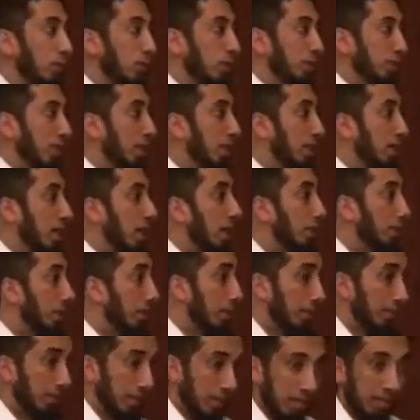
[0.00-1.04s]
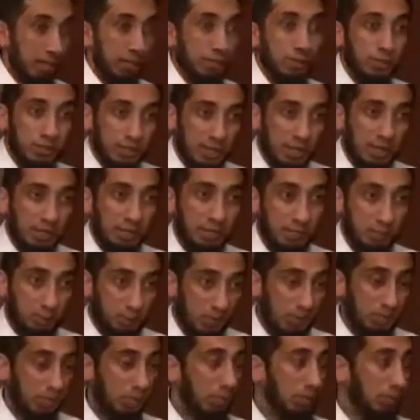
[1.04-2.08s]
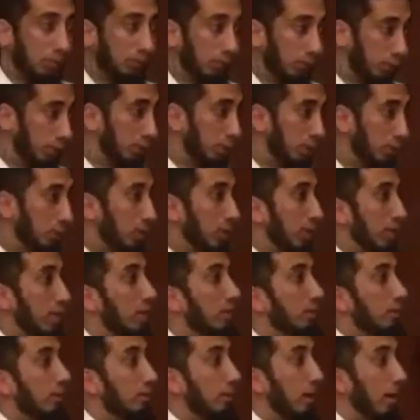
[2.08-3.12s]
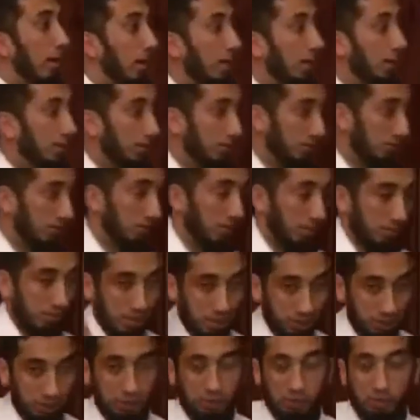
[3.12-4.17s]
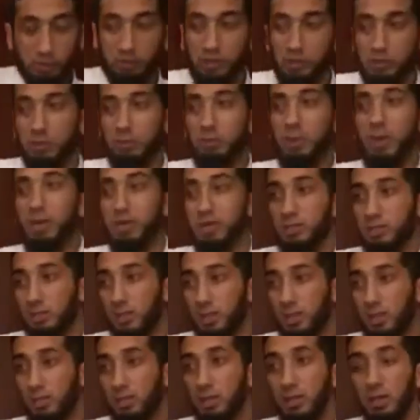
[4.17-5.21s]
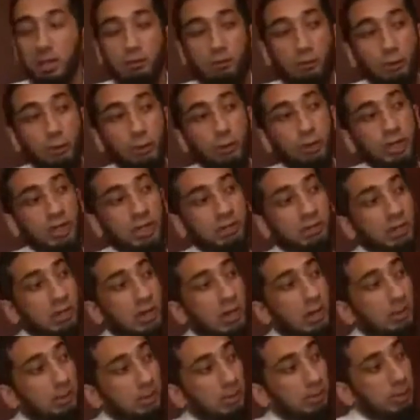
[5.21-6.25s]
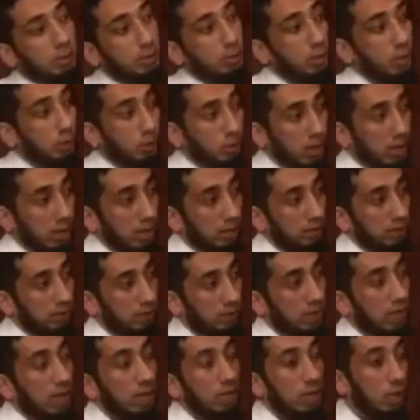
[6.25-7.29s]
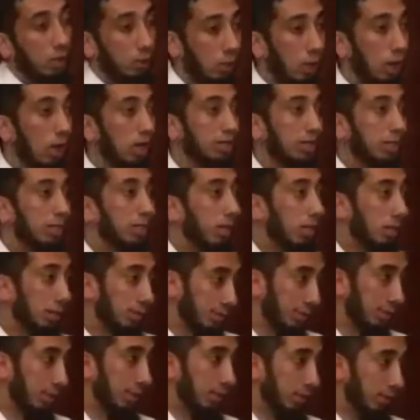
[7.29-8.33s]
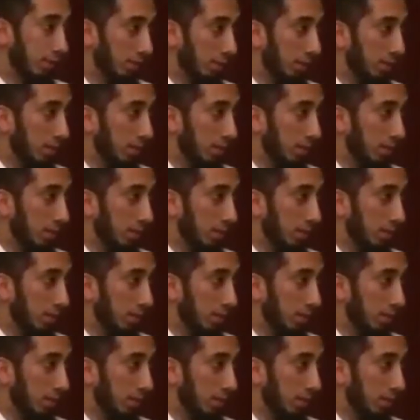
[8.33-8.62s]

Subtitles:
you to say a compliment. I understand, especially for those of you that come from my original country, Pakistan. For you to give a compliment to your wife can cause an ulcer.